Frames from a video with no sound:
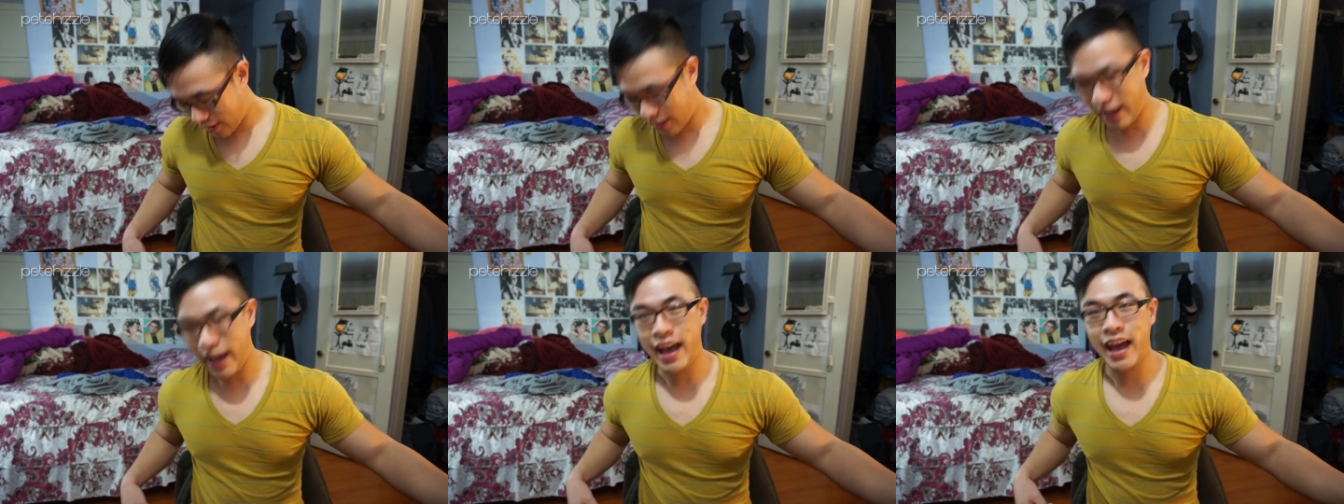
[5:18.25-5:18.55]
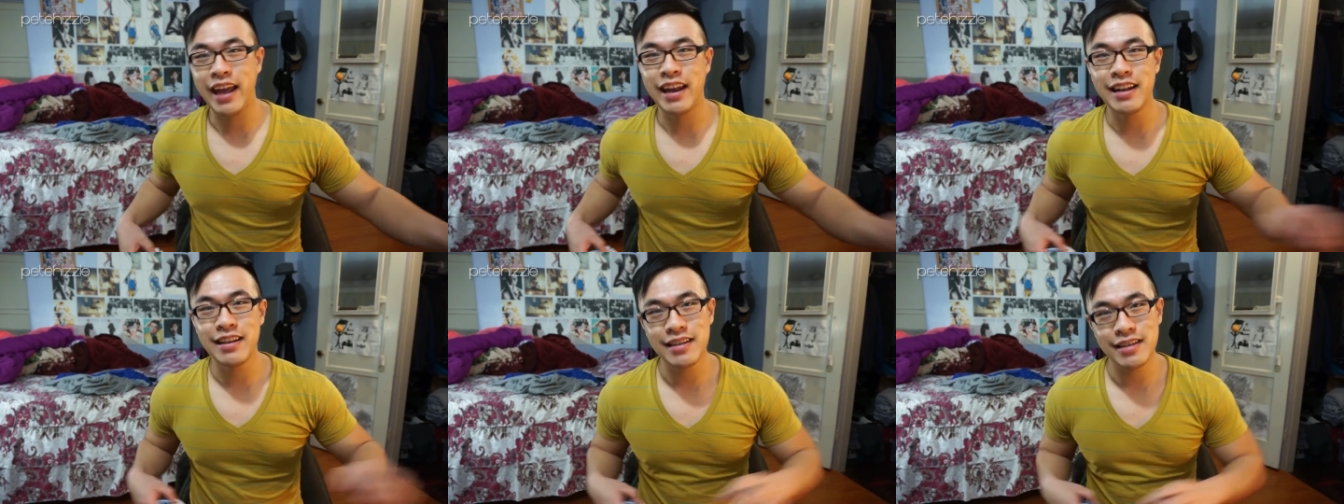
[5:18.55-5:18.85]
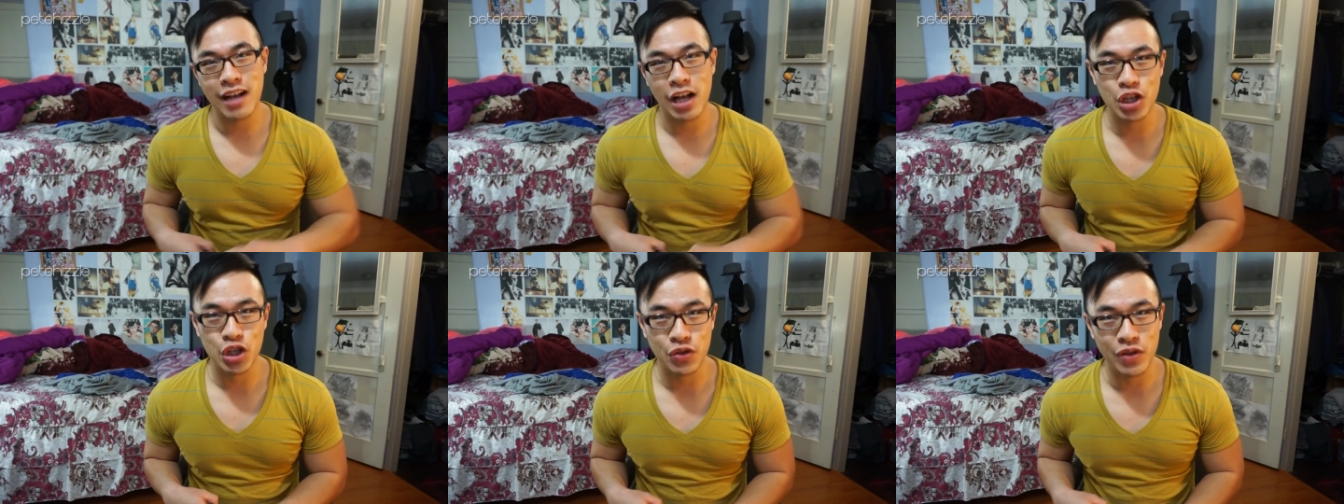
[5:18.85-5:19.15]
And this is
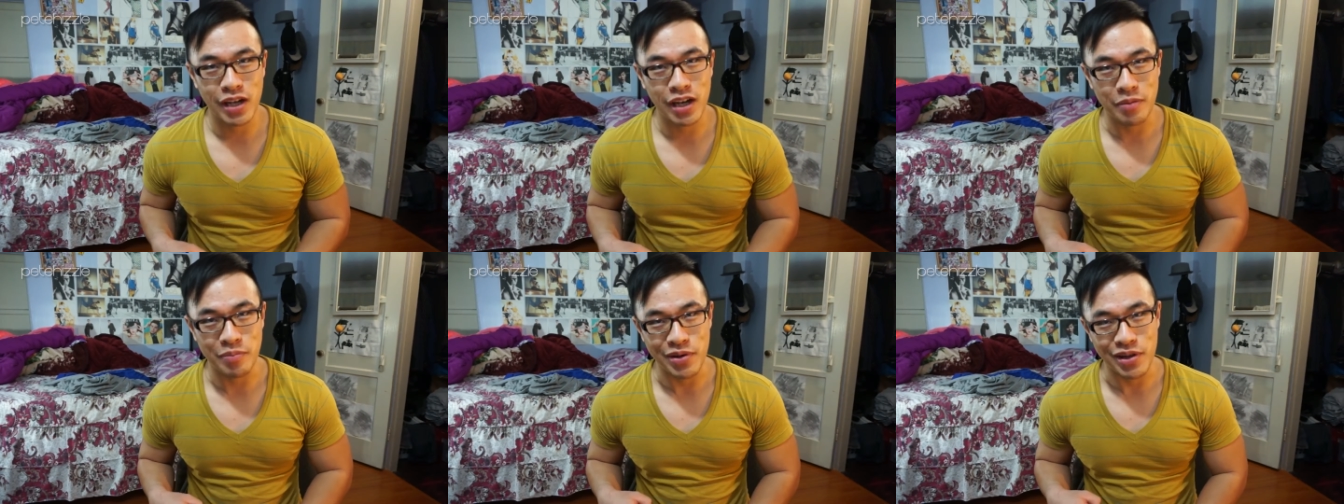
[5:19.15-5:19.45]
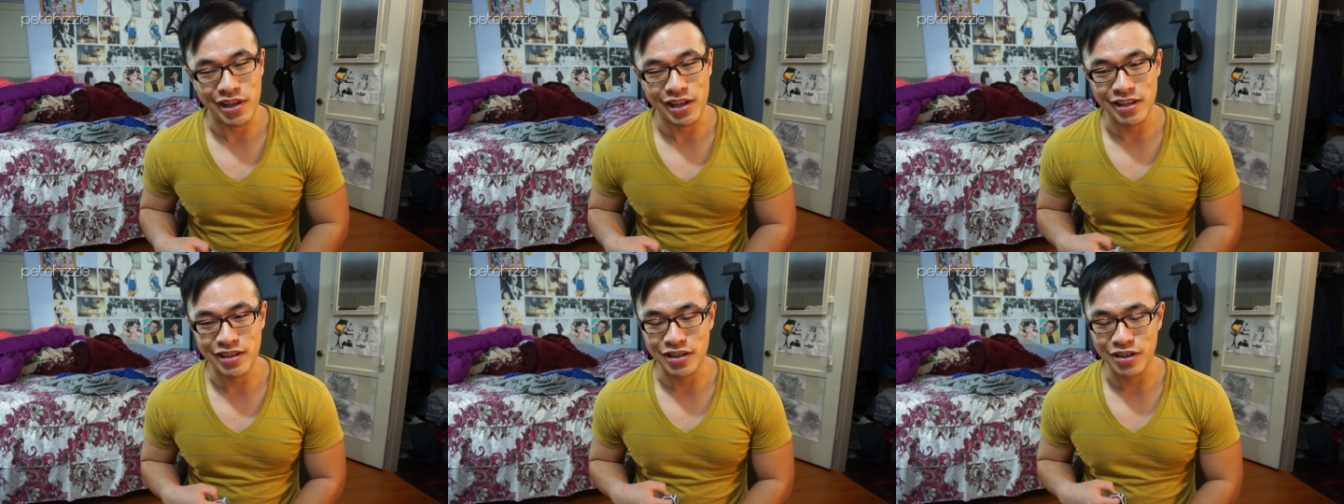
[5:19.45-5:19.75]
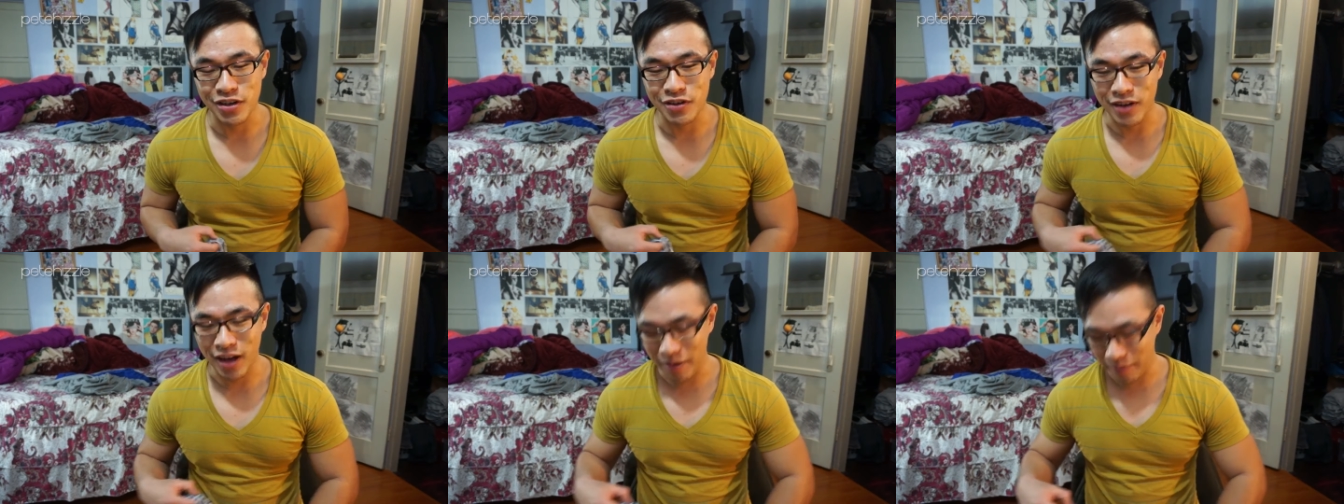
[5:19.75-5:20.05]
also not a Billy,
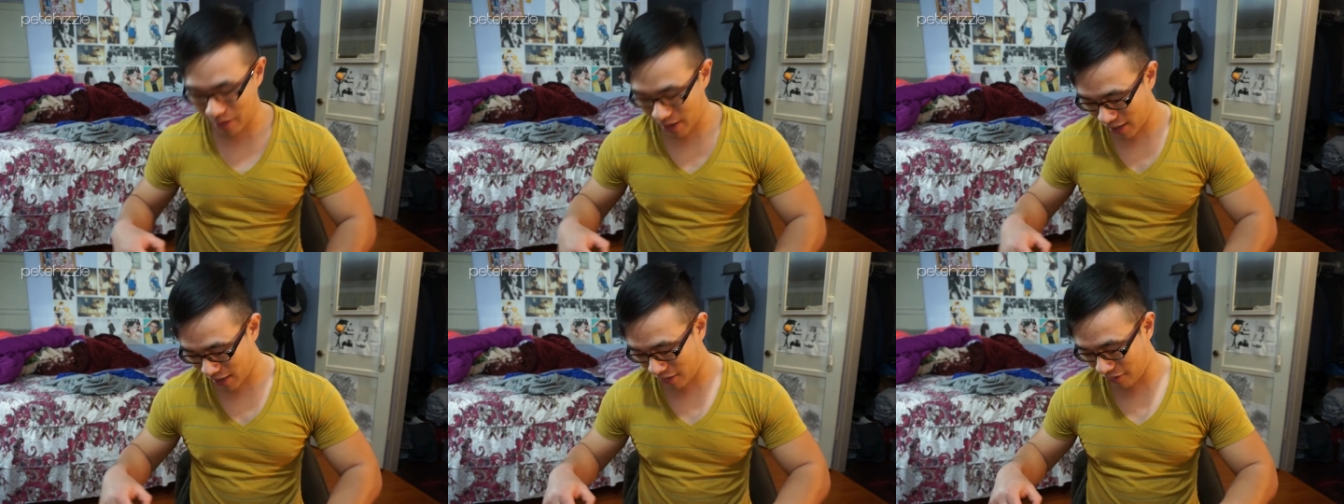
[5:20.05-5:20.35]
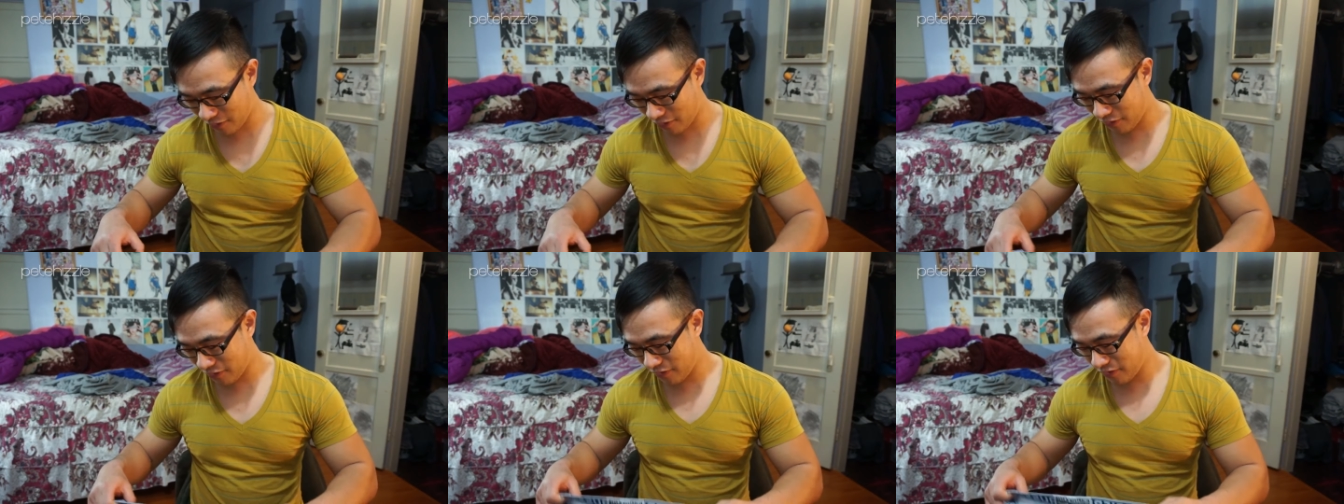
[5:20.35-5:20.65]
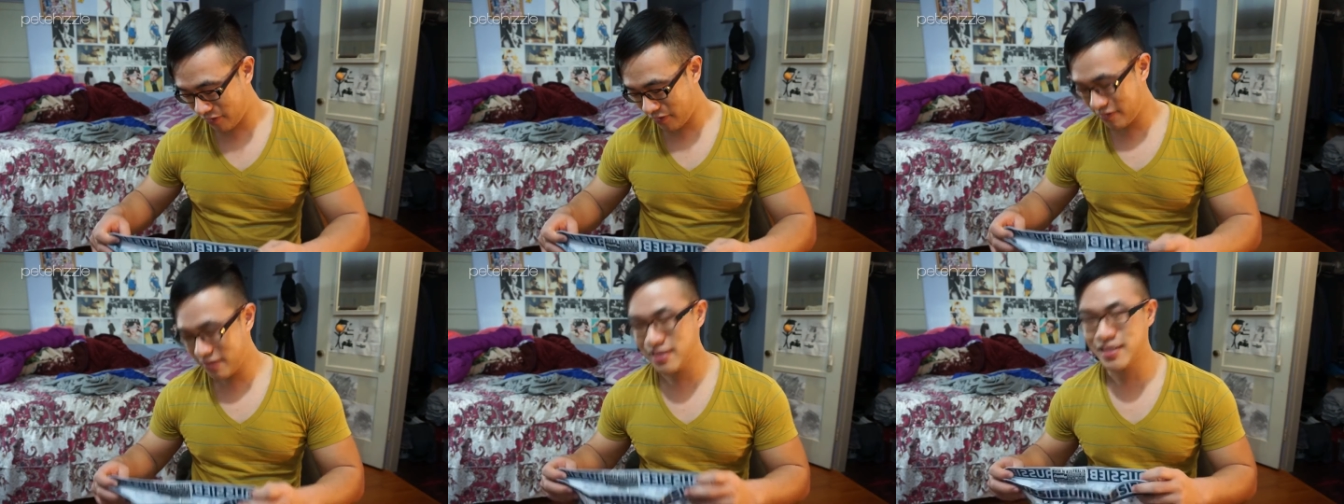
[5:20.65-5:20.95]
so I'm kind of